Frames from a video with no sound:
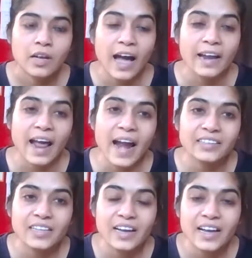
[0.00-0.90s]
And
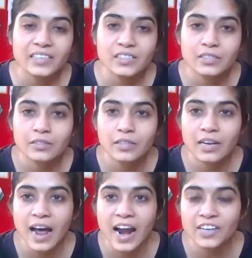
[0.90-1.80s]
at the end, the
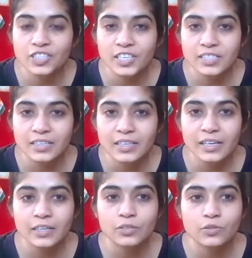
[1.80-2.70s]
largest
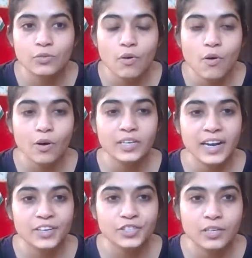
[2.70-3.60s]
circle into all
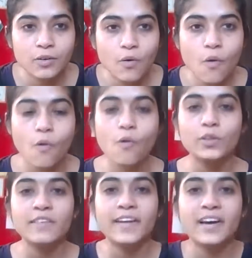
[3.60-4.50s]
direction,
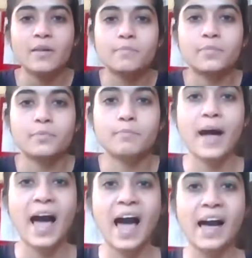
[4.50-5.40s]
all the way up,
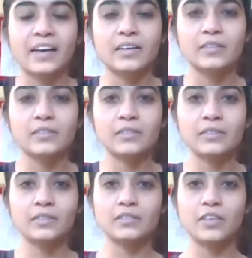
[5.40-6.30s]
back,
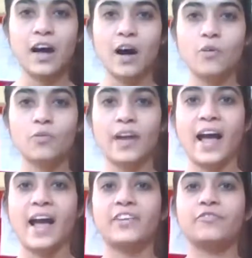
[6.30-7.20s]
down,
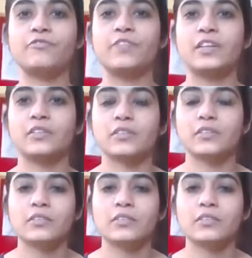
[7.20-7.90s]
and front.